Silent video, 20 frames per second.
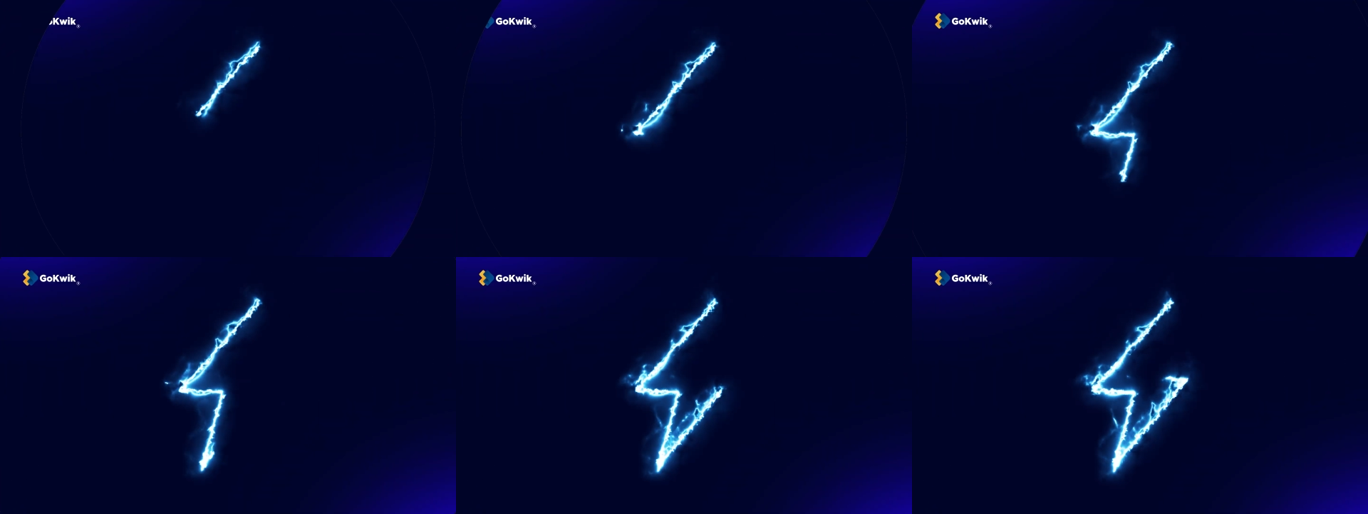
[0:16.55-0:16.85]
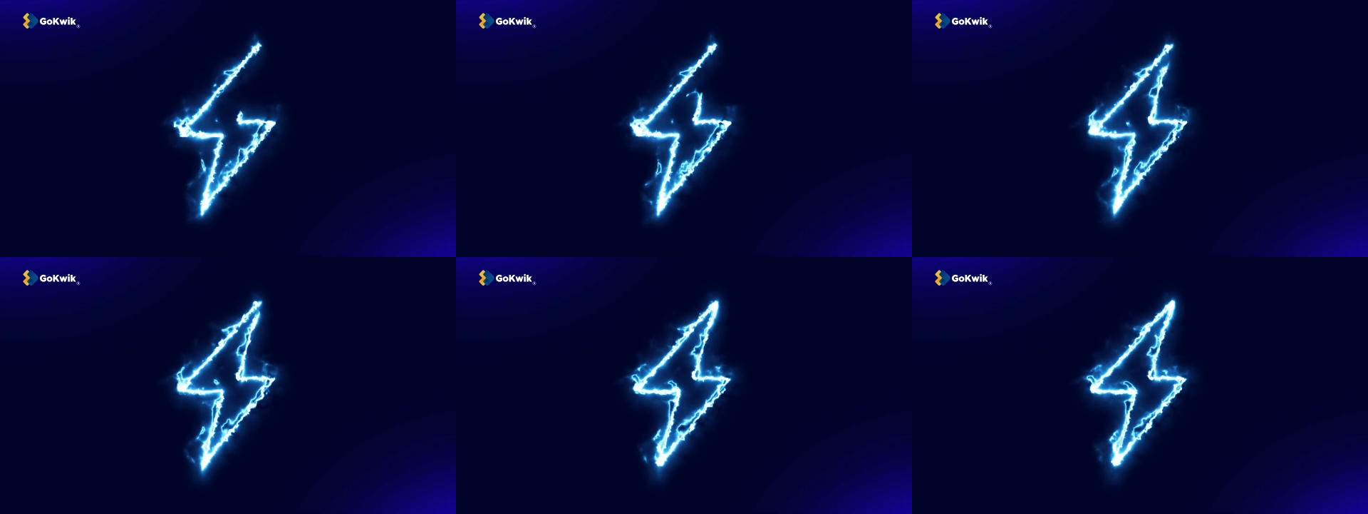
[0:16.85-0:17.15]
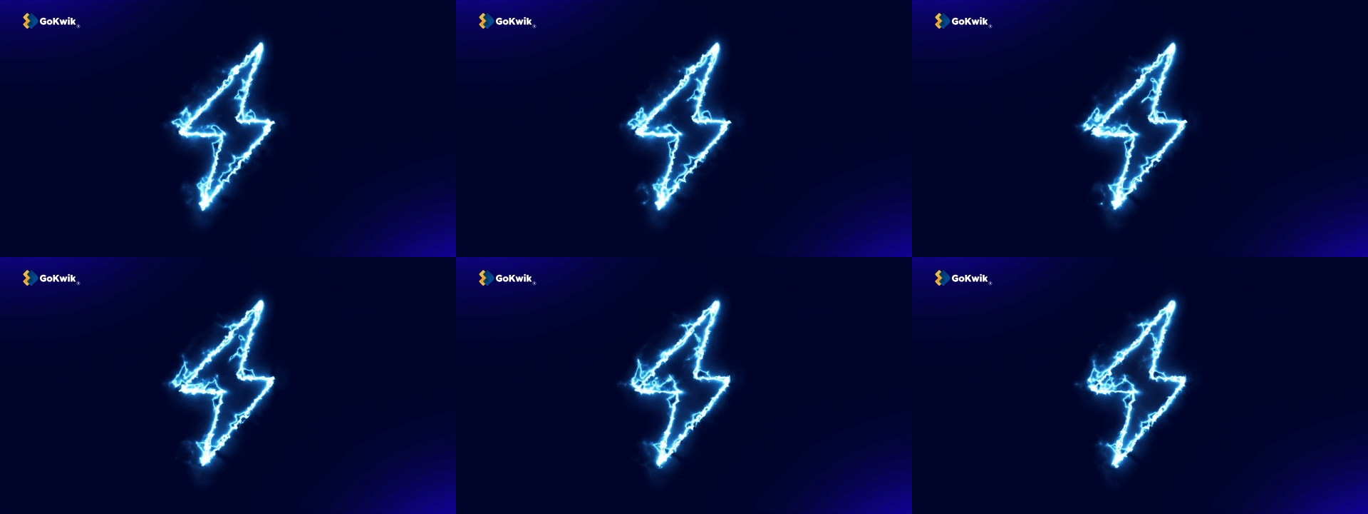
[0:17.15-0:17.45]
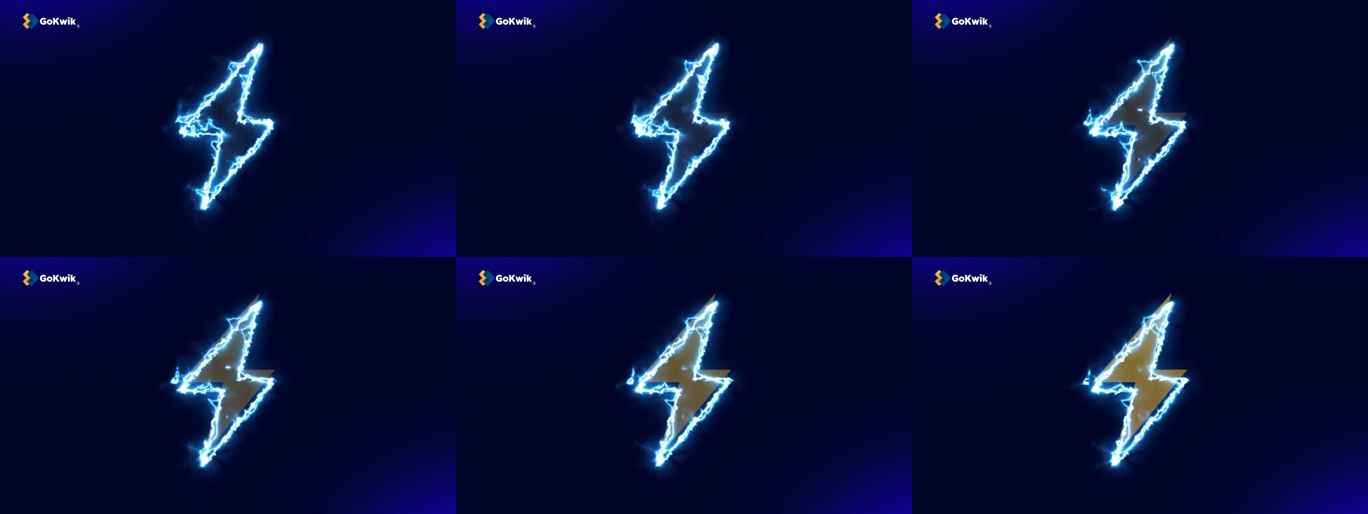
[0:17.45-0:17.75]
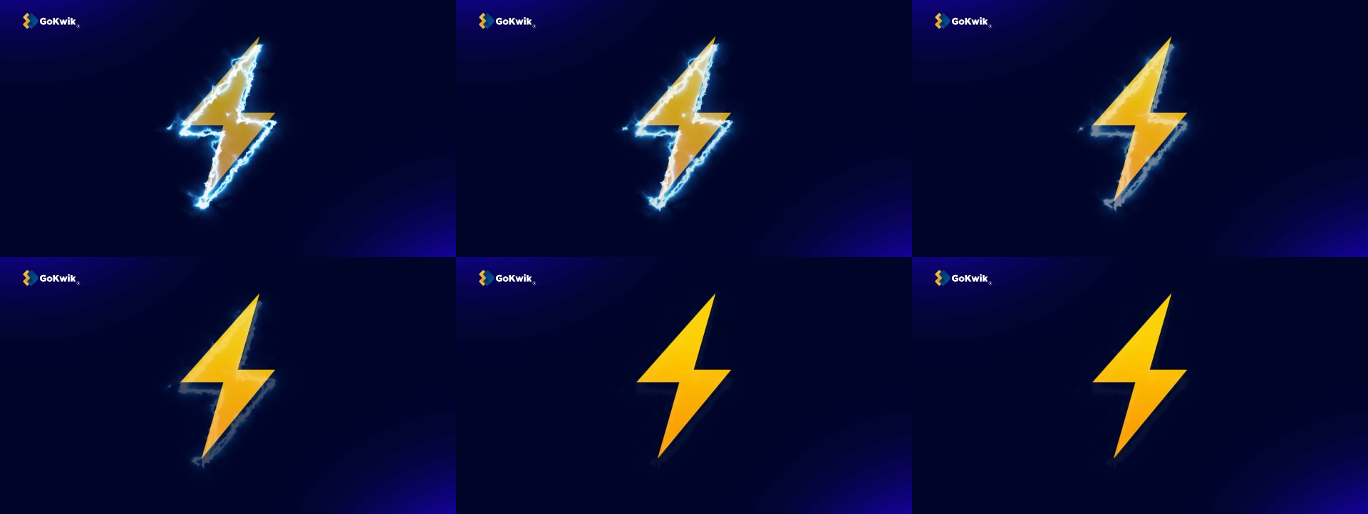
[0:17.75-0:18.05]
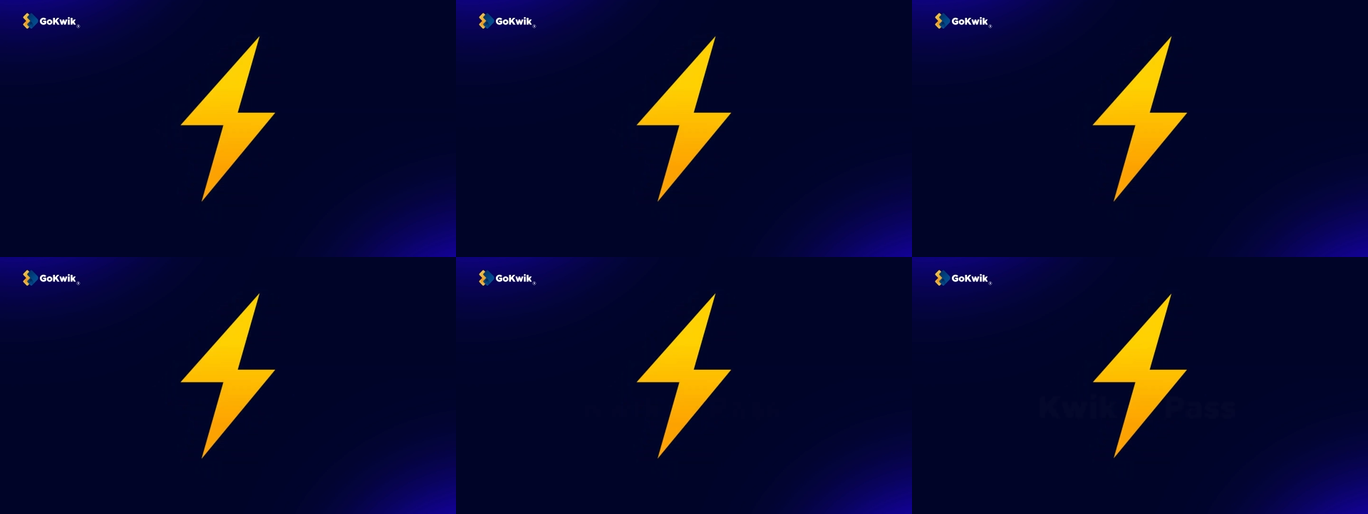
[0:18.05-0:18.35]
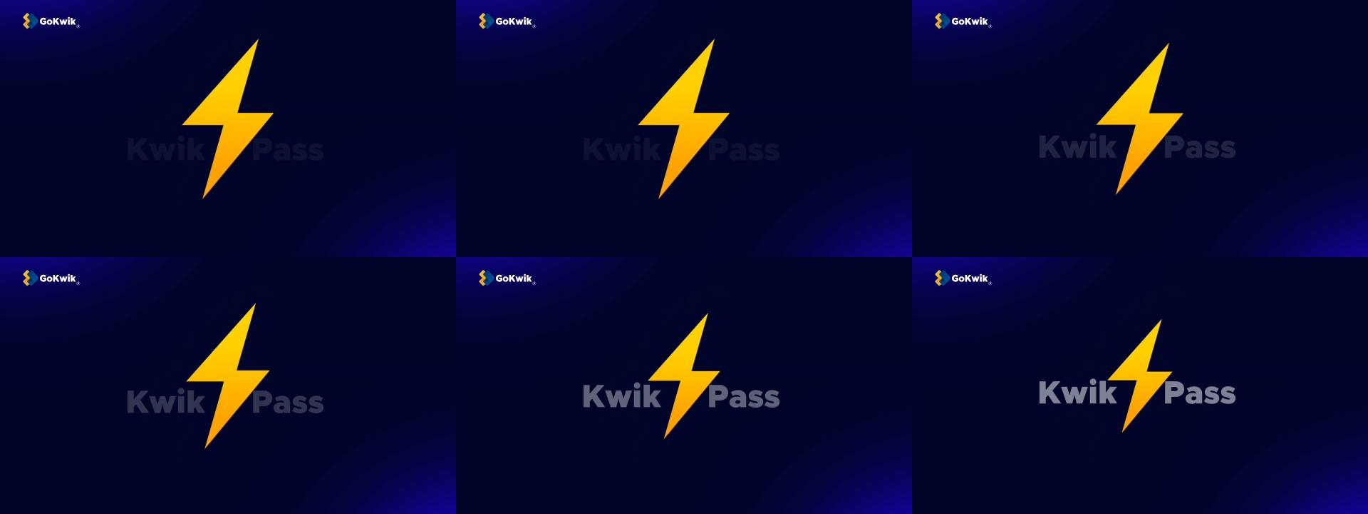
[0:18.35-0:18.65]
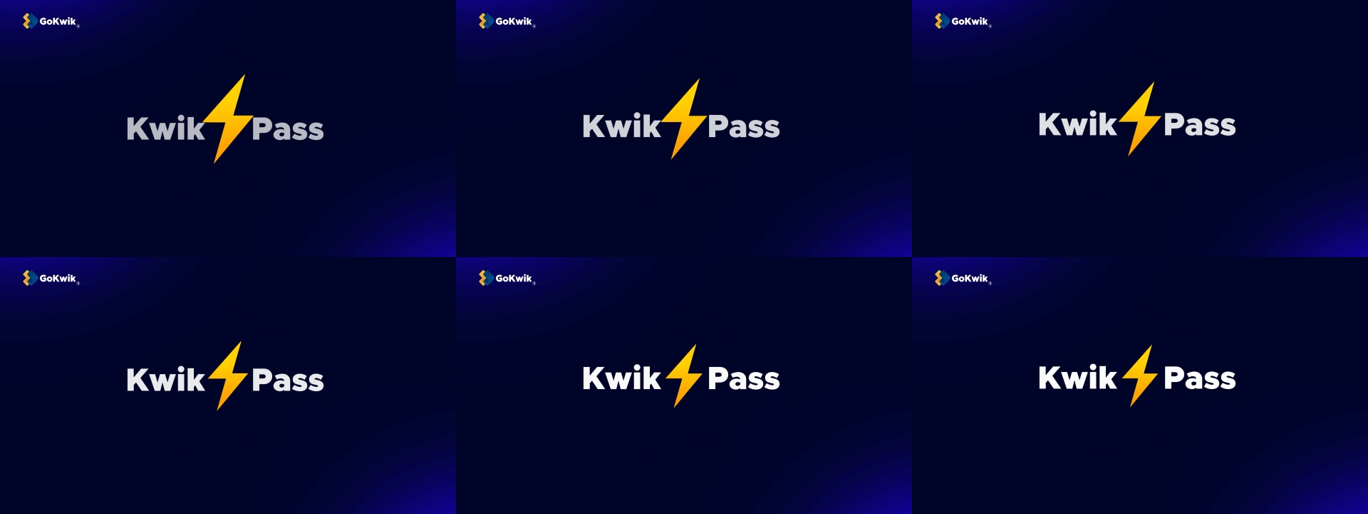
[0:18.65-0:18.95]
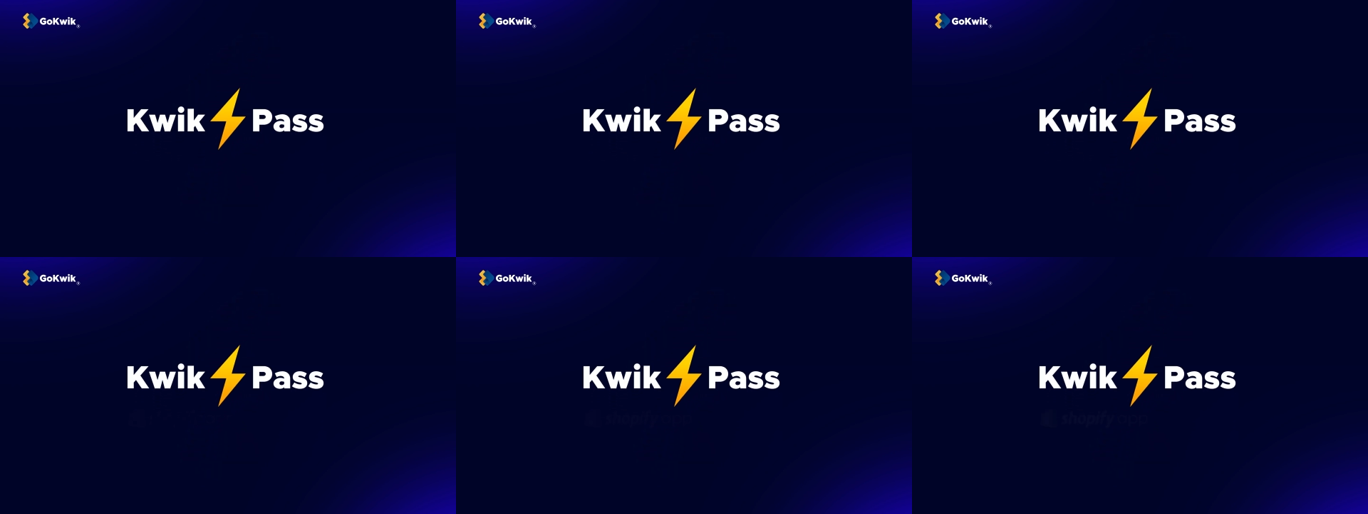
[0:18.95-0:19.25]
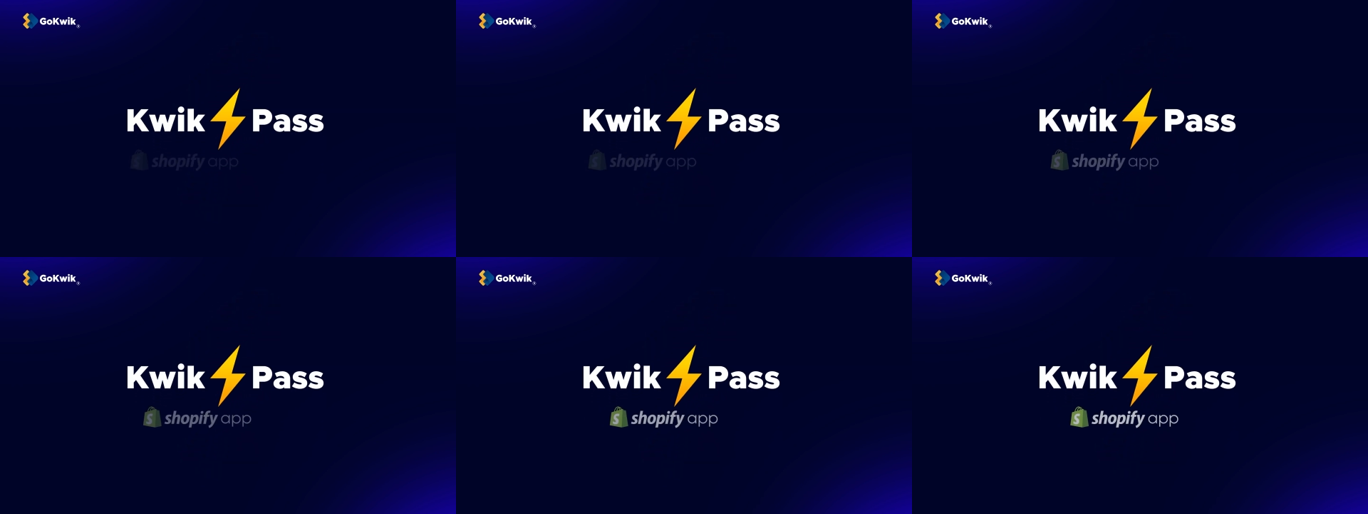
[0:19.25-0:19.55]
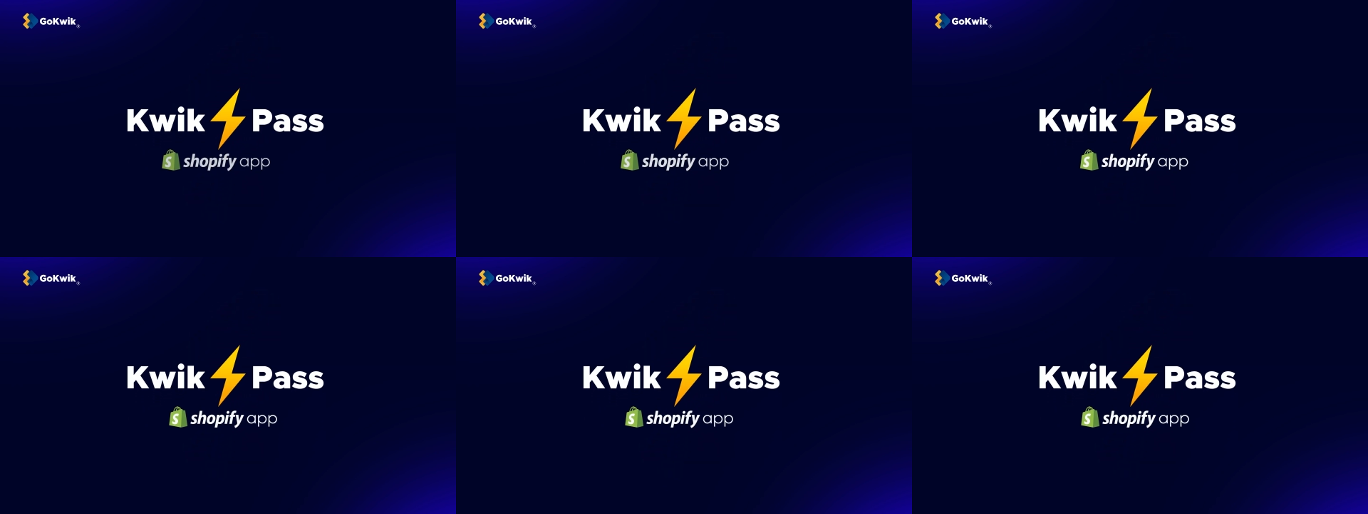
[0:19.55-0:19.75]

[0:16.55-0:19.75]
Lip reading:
(no speaker visible)